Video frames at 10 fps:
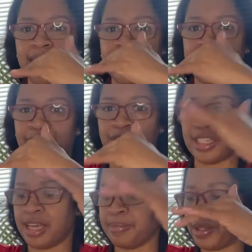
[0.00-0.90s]
stair
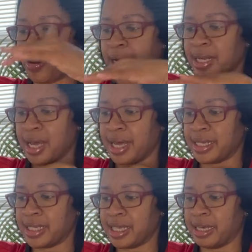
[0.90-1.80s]
steps so I can kind of
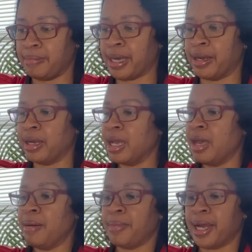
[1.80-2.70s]
see it better.
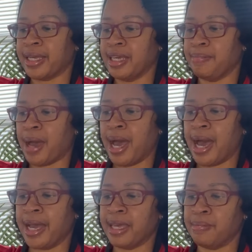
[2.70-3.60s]
But I keep my
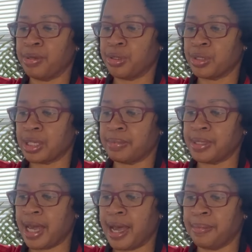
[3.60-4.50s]
high-end bills up
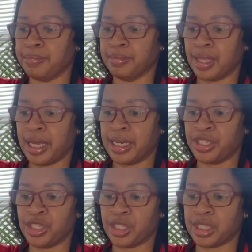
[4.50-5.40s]
top, and it
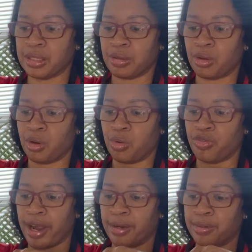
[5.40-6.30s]
just go
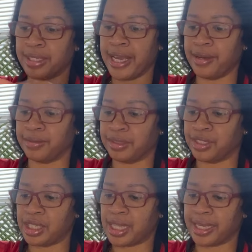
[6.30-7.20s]
right on down,
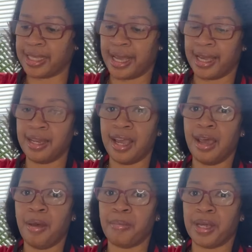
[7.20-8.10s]
just like that.
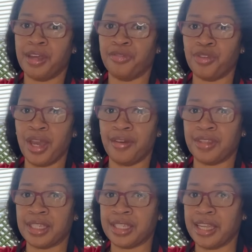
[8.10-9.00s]
But if you have
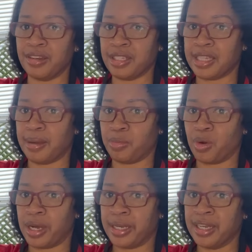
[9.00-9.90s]
the stair step
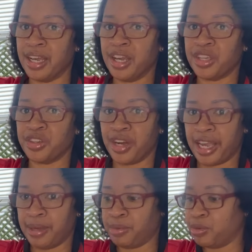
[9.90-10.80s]
one, you're
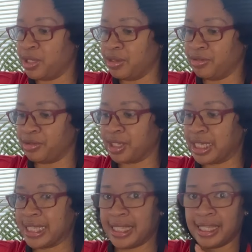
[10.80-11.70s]
able to really
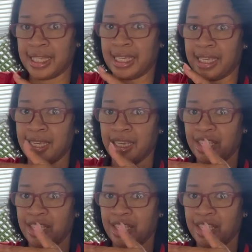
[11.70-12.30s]
see